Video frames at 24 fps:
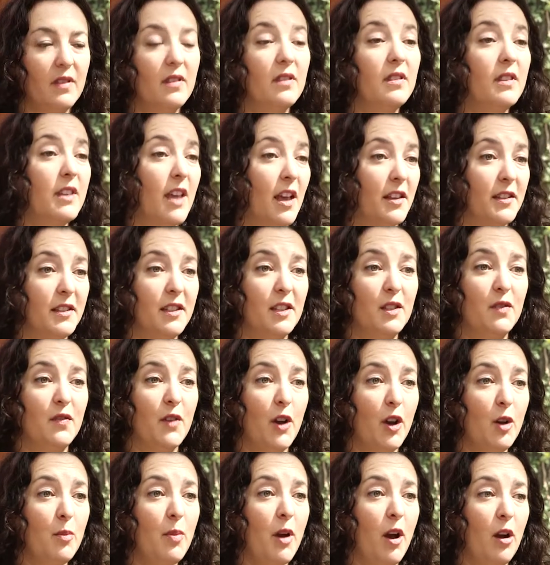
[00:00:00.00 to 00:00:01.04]
Yes, it's
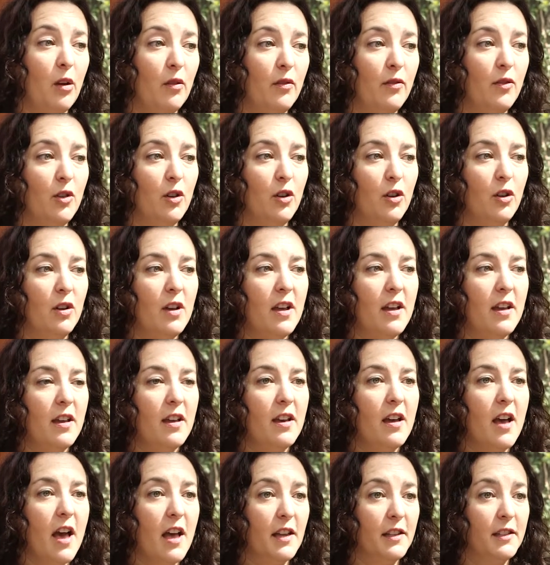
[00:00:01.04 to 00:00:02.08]
very powerful.
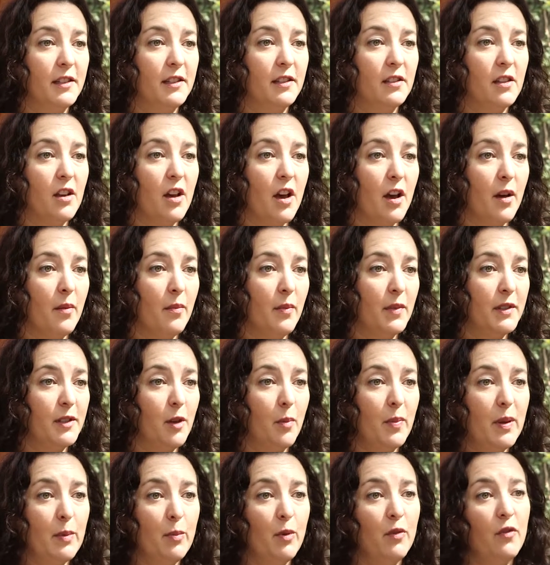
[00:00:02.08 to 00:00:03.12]
As some
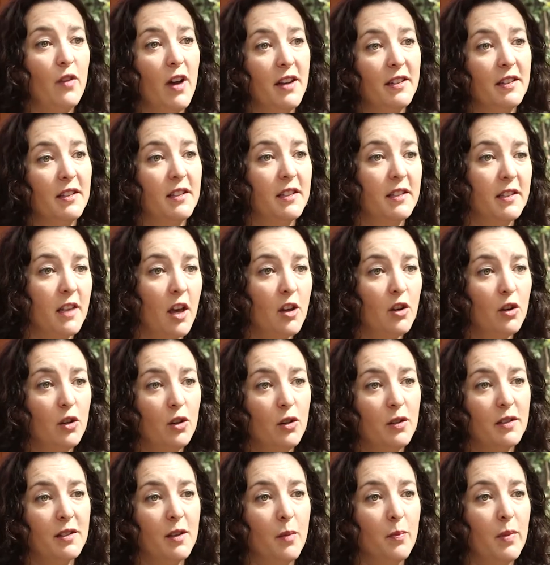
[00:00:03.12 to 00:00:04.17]
people find it
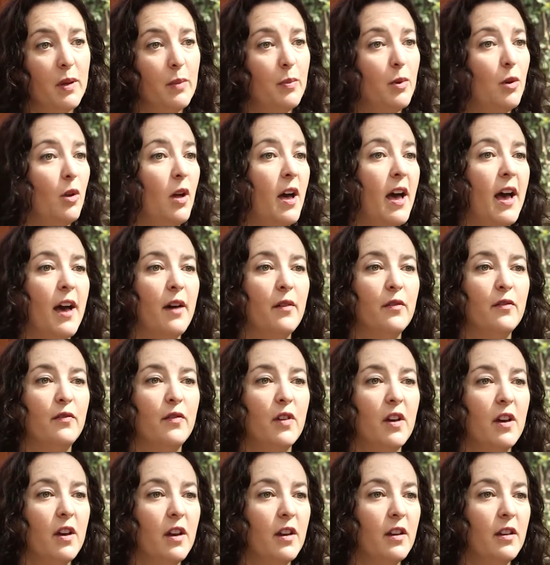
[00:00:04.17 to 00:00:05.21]
subtle, some people have
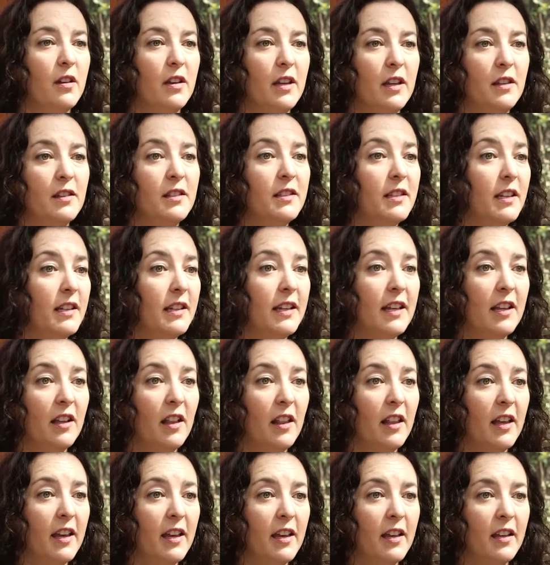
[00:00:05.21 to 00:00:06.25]
instant
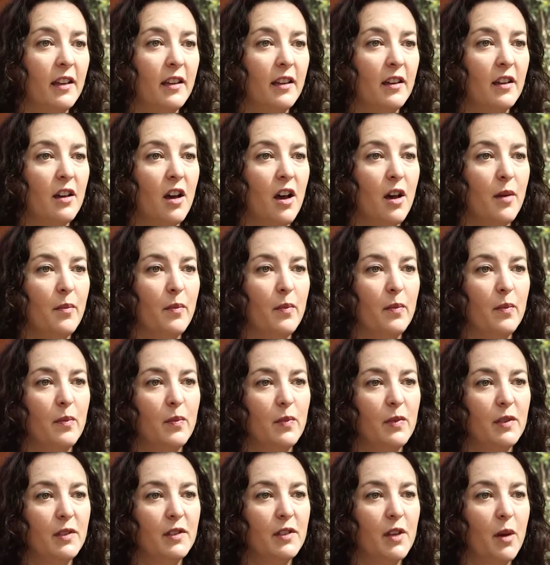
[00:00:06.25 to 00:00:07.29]
healing.
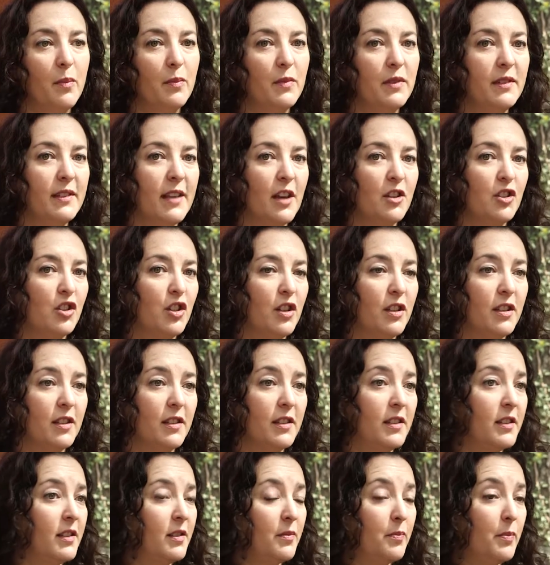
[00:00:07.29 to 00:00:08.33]
Some
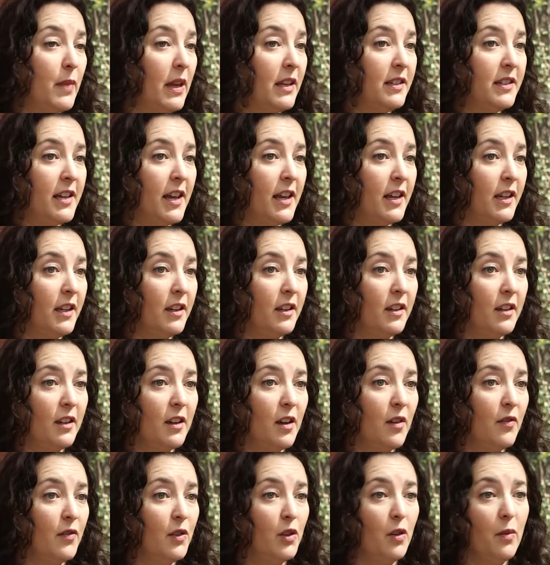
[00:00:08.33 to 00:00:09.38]
sessions may take
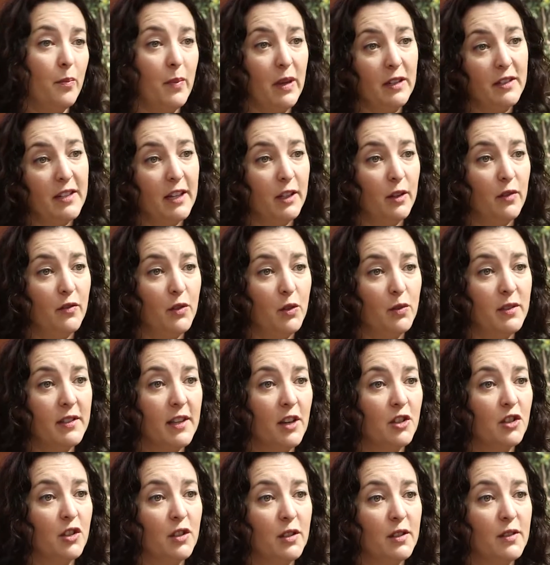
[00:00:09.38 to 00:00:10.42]
a few
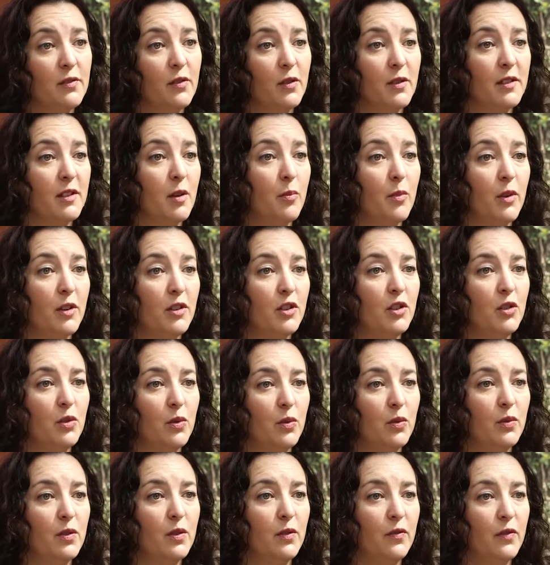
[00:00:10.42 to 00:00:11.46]
sessions for someone
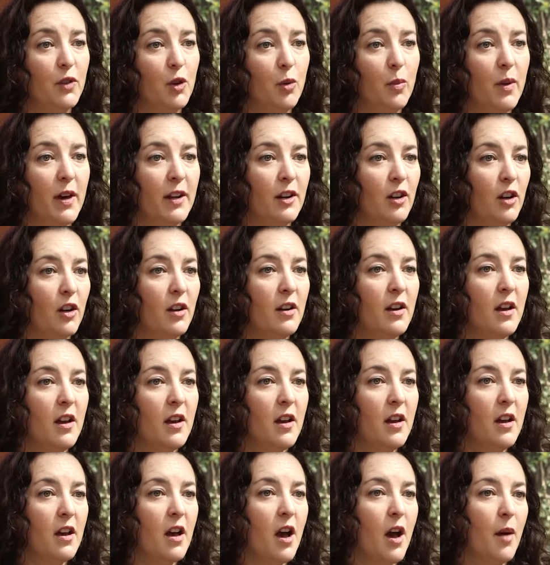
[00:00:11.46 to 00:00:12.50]
to feel better.
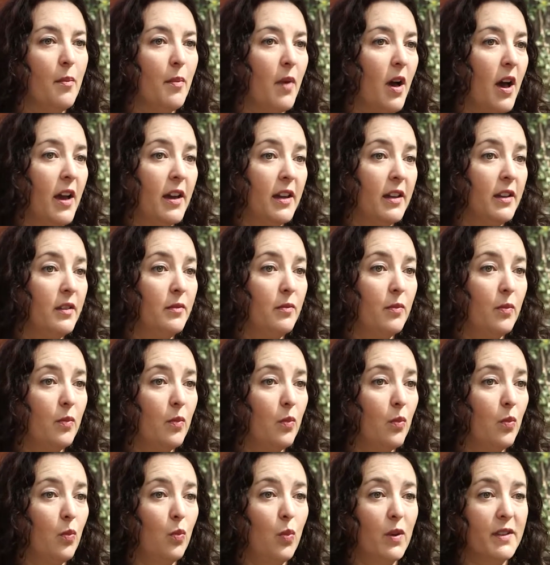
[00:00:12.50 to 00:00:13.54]
I
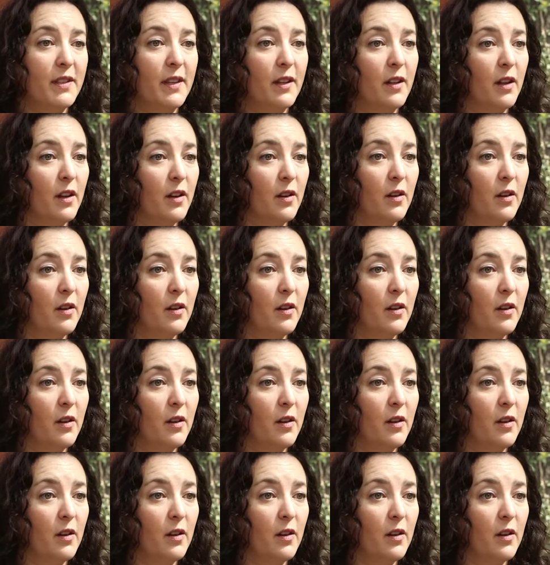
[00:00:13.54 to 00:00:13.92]
was at